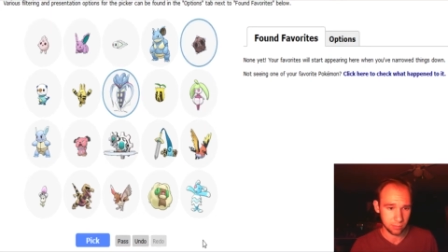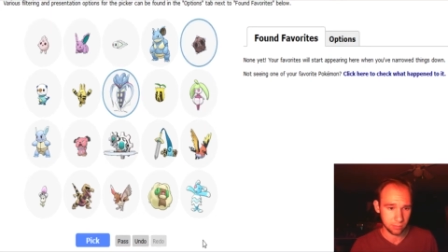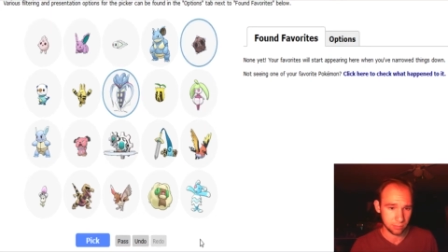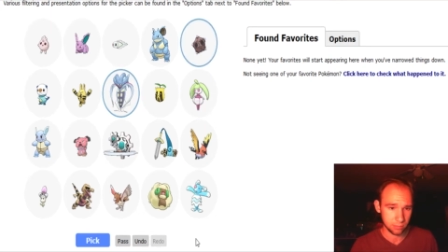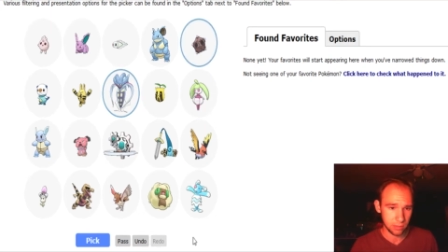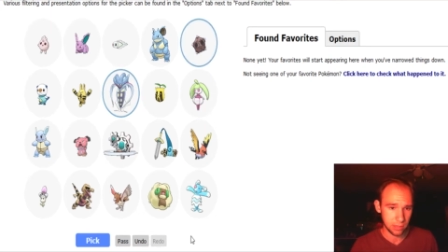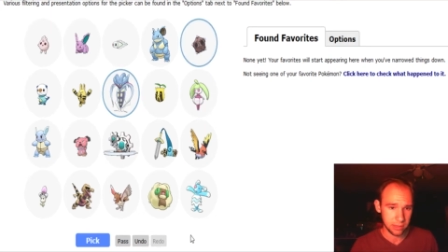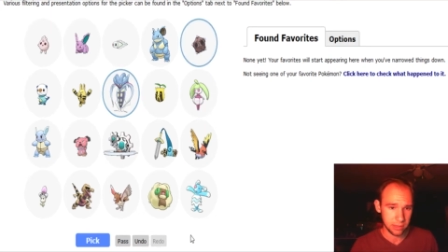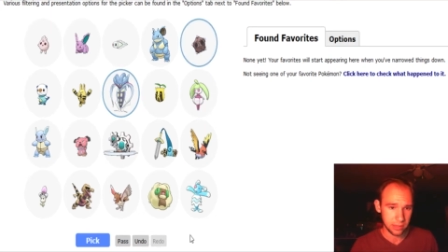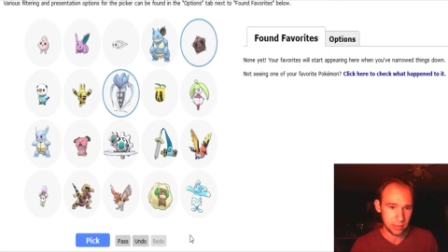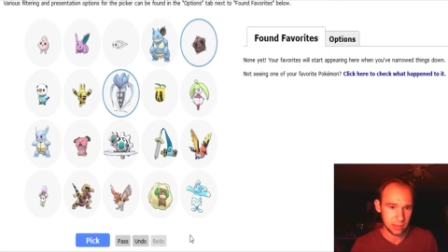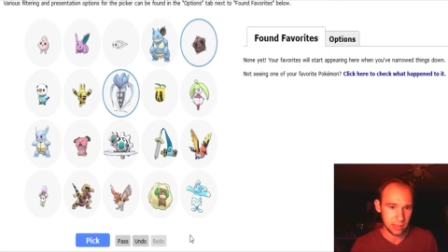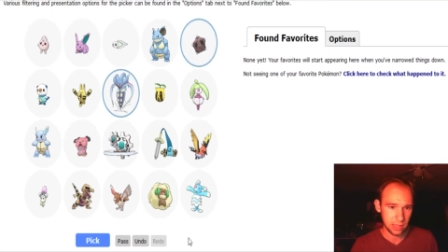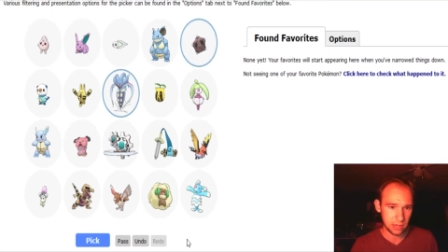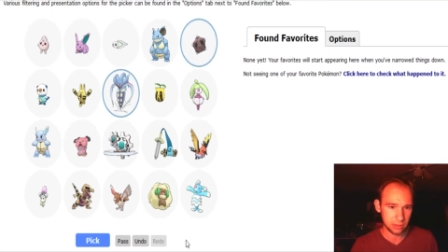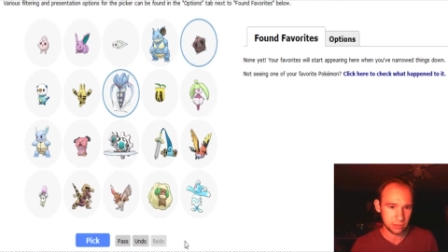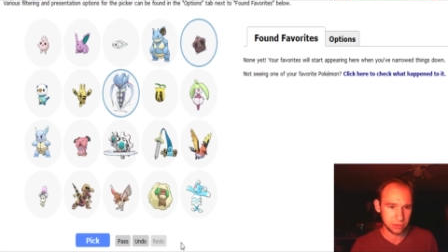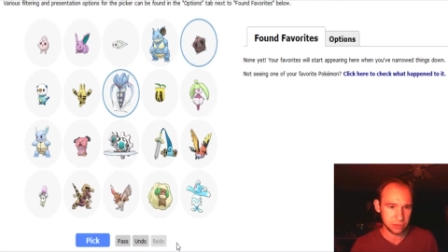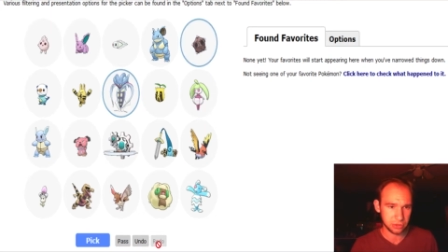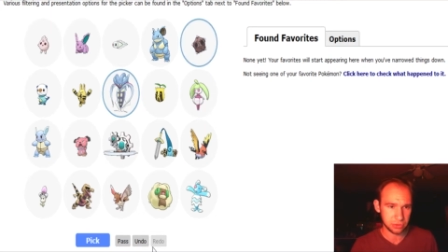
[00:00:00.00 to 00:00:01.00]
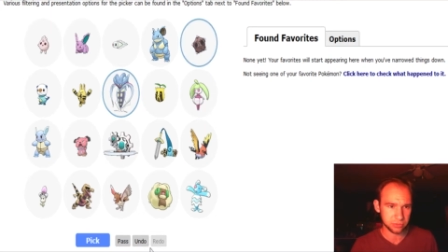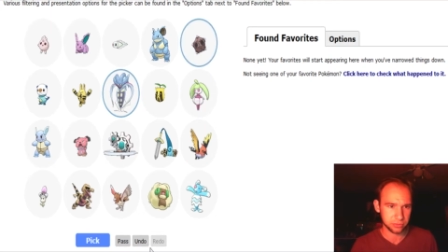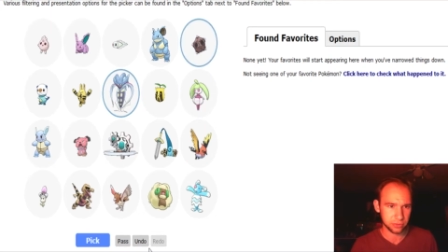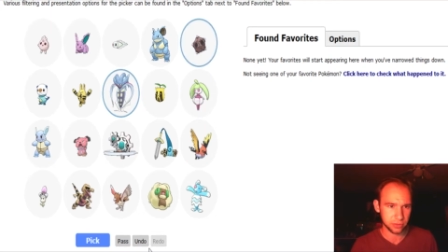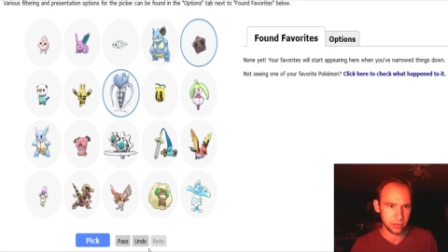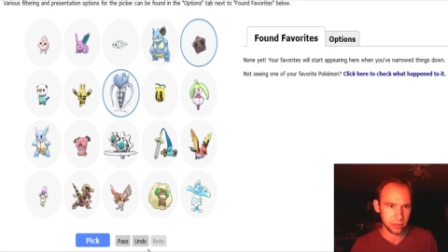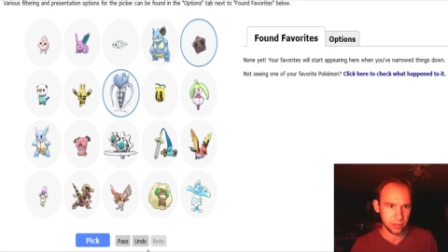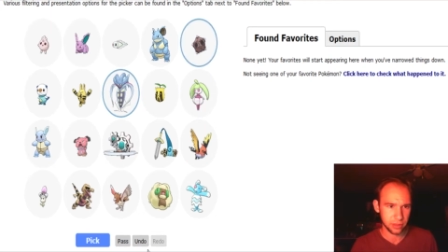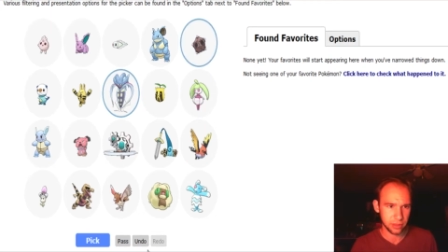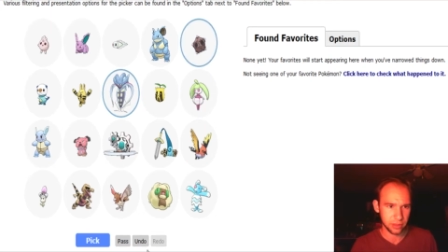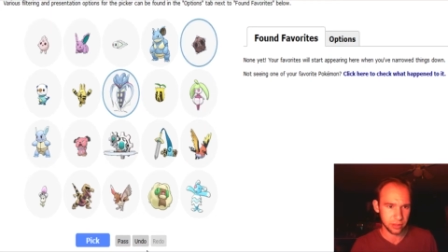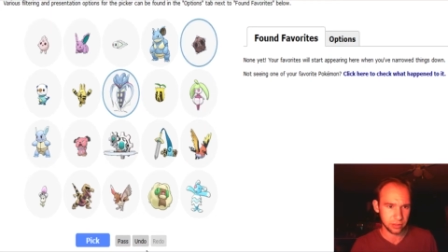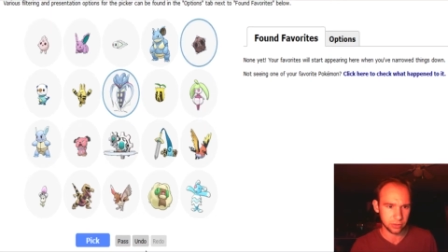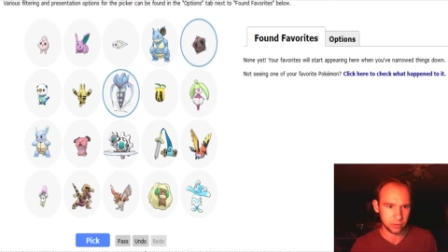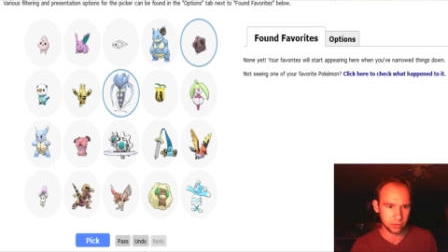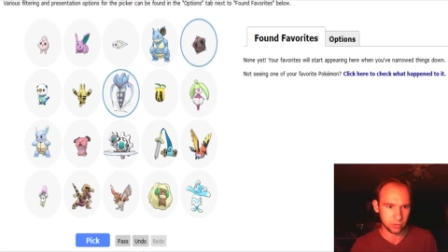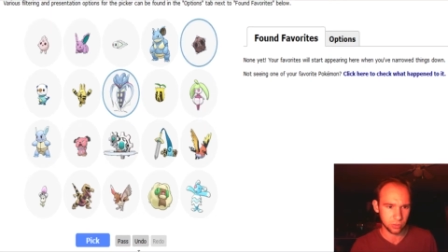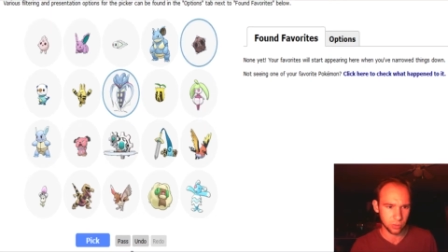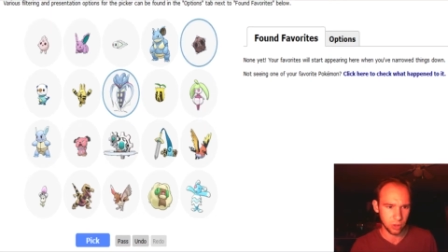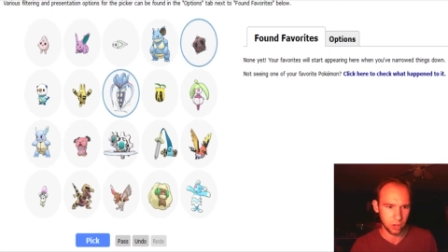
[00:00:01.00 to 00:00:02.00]
I think that'll do for this
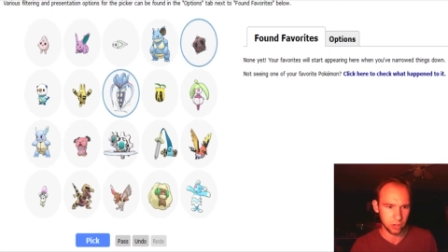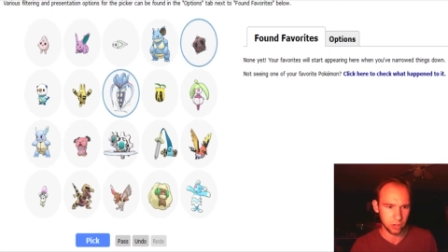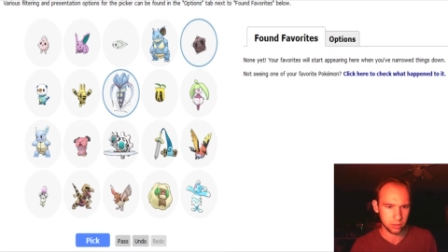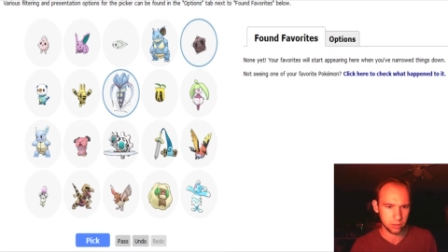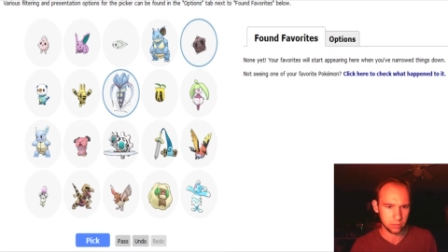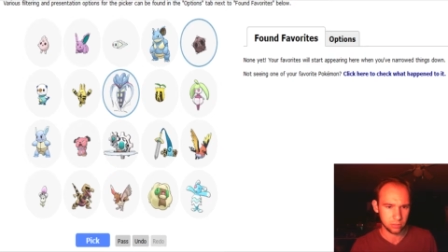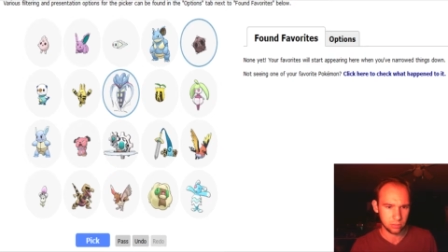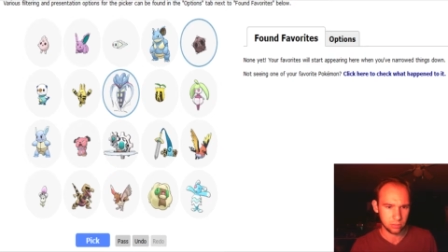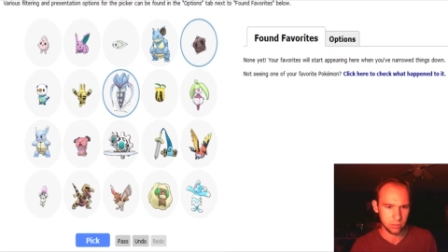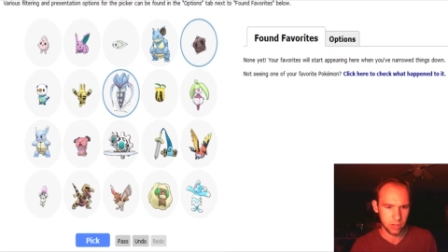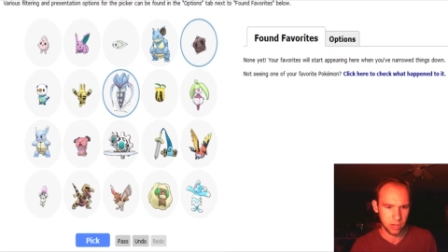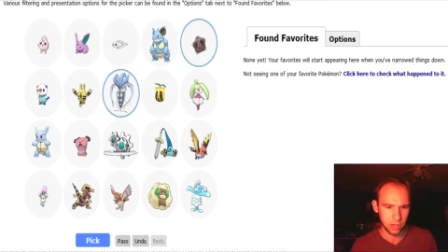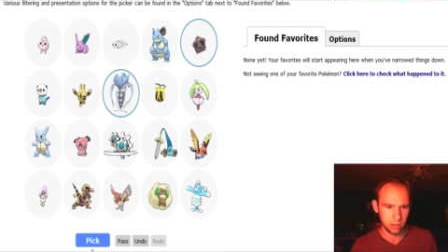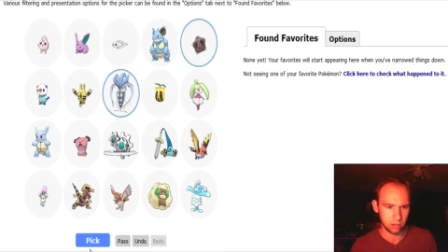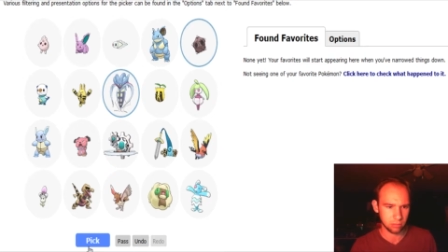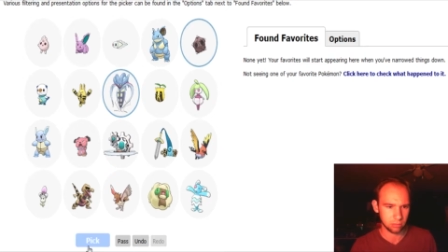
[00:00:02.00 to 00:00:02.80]
one. Yeah.